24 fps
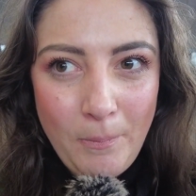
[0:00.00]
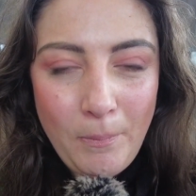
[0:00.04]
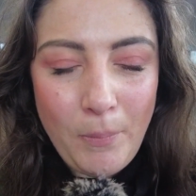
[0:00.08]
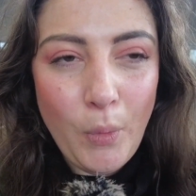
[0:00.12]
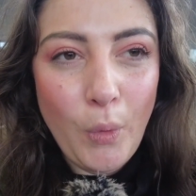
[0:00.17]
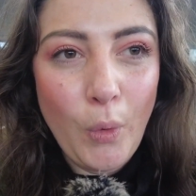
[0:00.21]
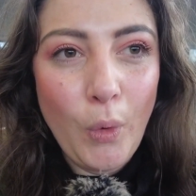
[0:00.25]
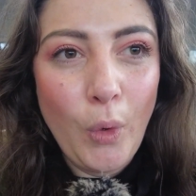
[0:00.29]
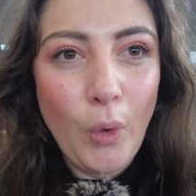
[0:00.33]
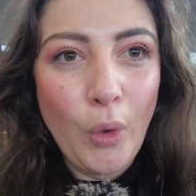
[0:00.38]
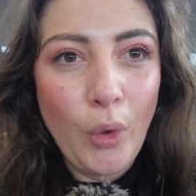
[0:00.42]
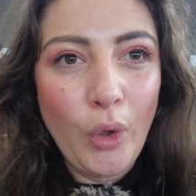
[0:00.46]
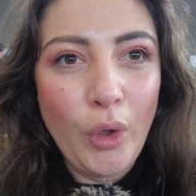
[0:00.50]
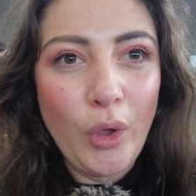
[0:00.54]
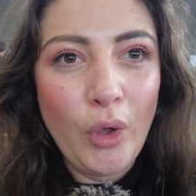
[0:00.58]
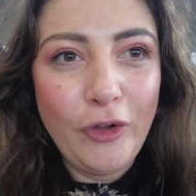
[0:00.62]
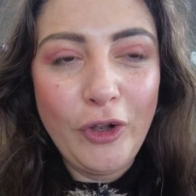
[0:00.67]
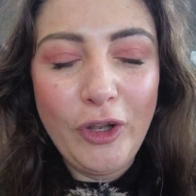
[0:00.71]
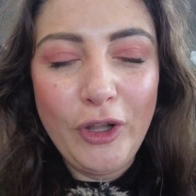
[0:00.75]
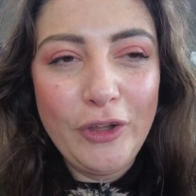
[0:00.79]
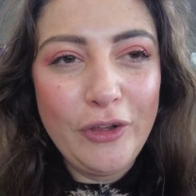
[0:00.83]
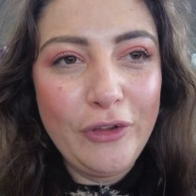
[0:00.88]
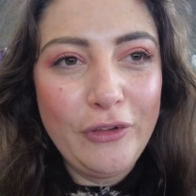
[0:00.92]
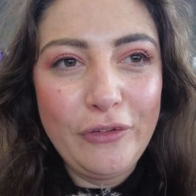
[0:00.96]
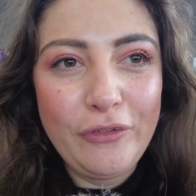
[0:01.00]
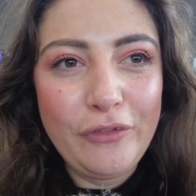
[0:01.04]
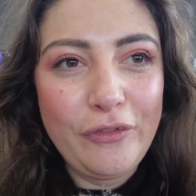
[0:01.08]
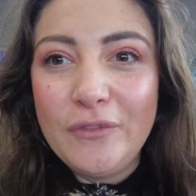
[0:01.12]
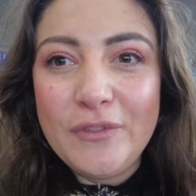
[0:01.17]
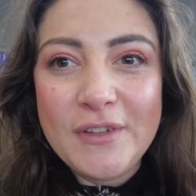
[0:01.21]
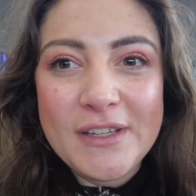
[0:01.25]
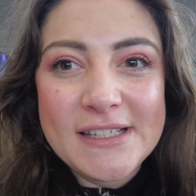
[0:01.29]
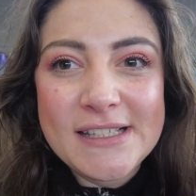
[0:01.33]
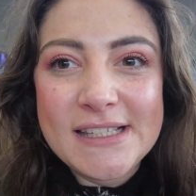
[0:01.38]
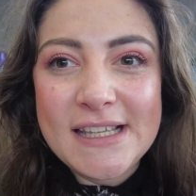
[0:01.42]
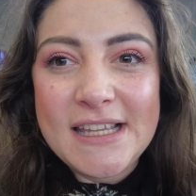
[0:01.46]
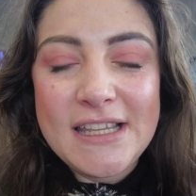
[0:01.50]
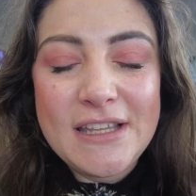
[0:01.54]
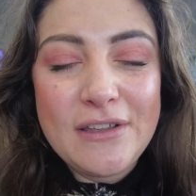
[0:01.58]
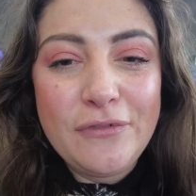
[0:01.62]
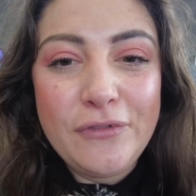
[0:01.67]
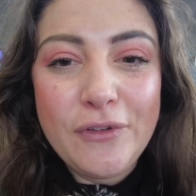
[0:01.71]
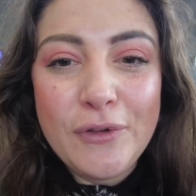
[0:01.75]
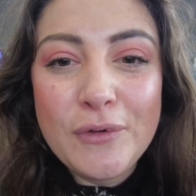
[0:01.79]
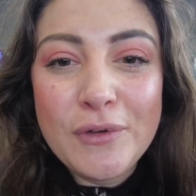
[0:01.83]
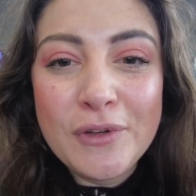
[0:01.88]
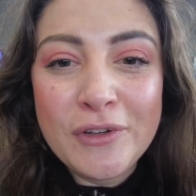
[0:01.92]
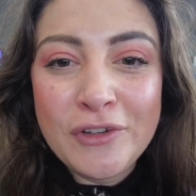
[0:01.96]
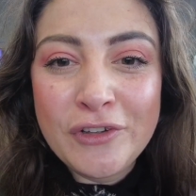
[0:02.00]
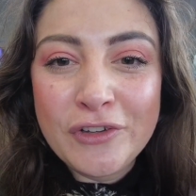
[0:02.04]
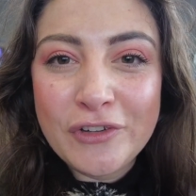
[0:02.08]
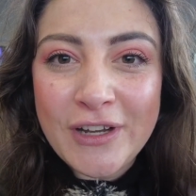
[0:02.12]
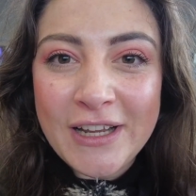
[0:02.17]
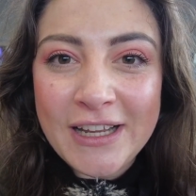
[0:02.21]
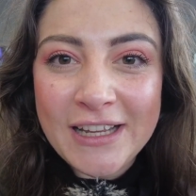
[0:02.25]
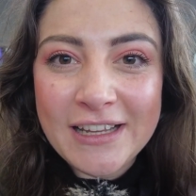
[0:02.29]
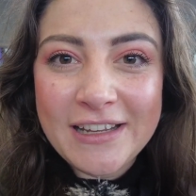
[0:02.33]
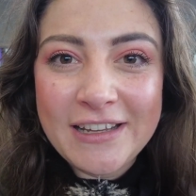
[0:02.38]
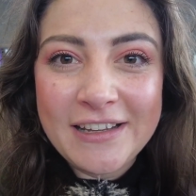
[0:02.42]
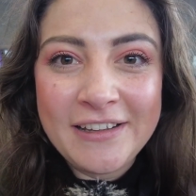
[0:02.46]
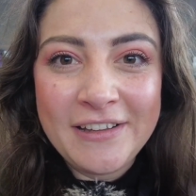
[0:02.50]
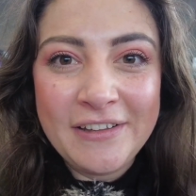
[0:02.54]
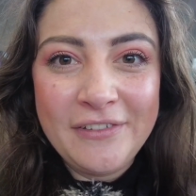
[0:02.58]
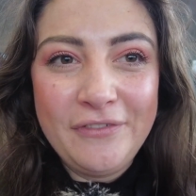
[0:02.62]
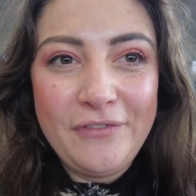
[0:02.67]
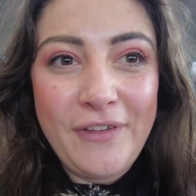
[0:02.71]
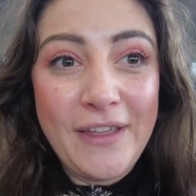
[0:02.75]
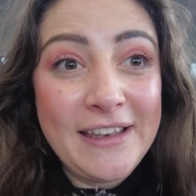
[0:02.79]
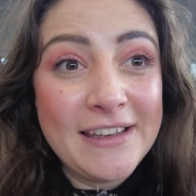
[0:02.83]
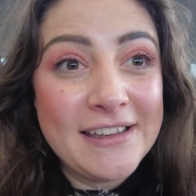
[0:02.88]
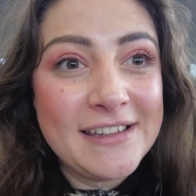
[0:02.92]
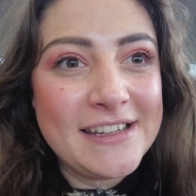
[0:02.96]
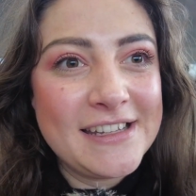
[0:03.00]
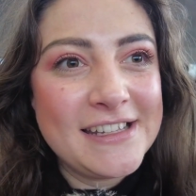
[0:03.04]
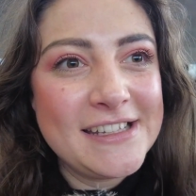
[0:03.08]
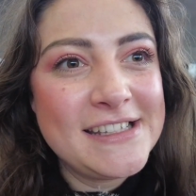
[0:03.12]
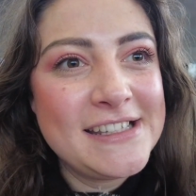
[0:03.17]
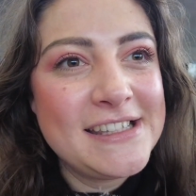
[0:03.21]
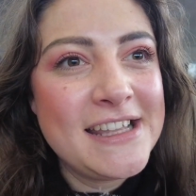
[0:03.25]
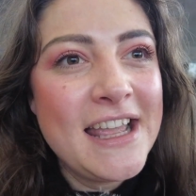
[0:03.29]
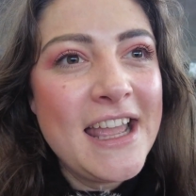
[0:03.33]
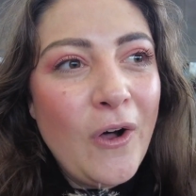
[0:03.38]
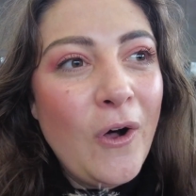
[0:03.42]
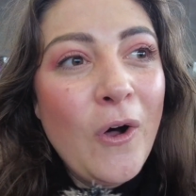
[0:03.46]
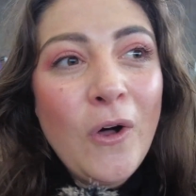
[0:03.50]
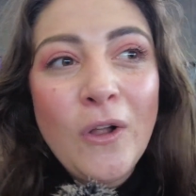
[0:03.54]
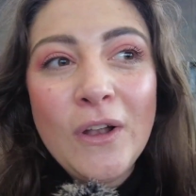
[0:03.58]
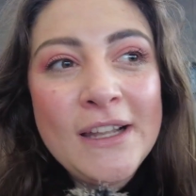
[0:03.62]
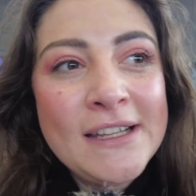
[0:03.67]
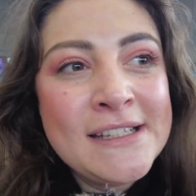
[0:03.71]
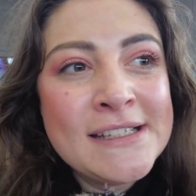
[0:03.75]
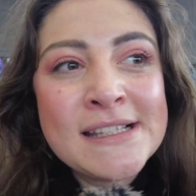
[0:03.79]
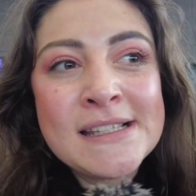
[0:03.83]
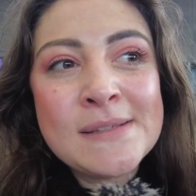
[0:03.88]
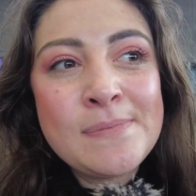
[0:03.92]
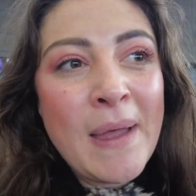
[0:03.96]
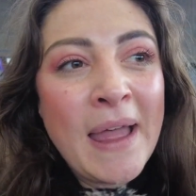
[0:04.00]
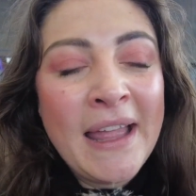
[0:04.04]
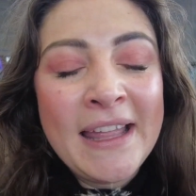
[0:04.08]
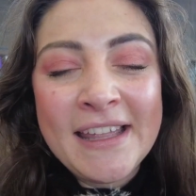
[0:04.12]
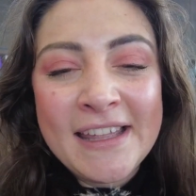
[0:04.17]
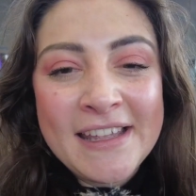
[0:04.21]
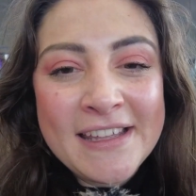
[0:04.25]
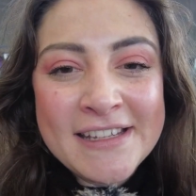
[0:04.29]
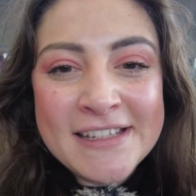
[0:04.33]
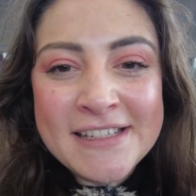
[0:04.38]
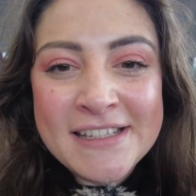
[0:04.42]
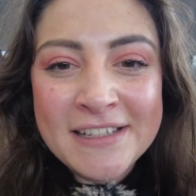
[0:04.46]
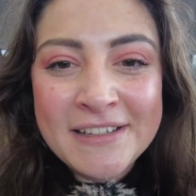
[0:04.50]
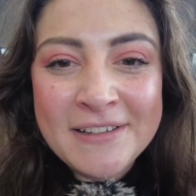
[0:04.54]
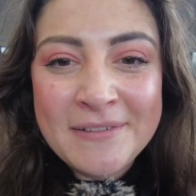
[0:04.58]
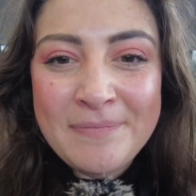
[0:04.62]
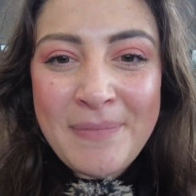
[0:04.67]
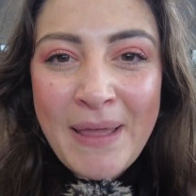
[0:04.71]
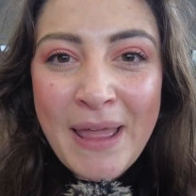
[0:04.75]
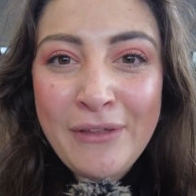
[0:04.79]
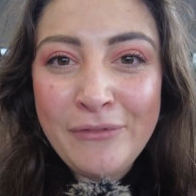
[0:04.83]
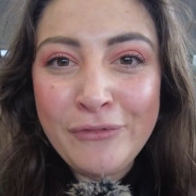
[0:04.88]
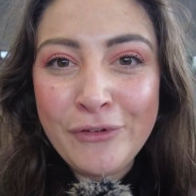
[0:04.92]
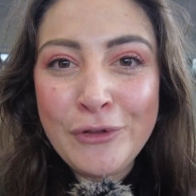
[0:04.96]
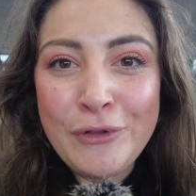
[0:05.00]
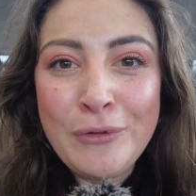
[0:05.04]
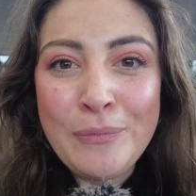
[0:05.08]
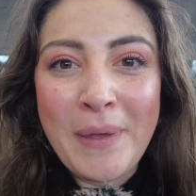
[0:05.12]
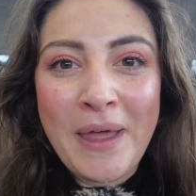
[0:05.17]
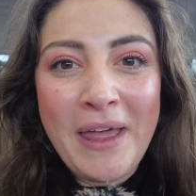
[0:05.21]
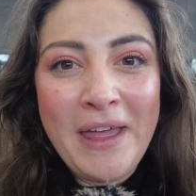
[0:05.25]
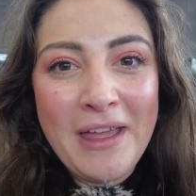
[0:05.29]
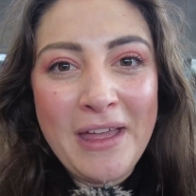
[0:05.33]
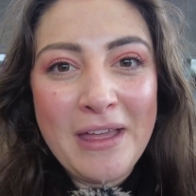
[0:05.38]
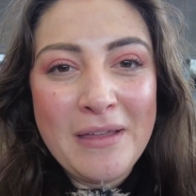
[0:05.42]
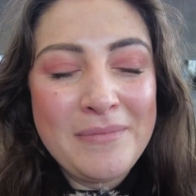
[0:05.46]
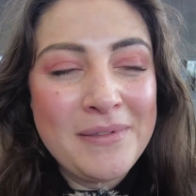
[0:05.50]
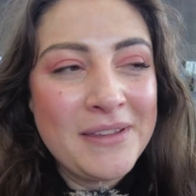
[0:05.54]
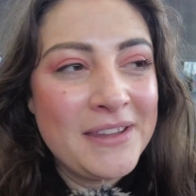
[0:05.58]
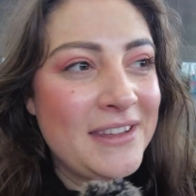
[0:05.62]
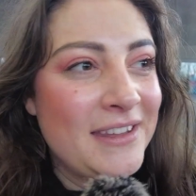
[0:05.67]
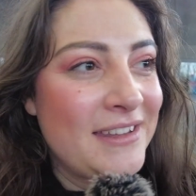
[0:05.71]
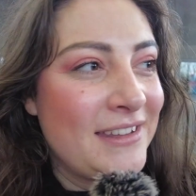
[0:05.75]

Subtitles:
but full of, obviously, your food and drink vendors, all inspired by rhubarb.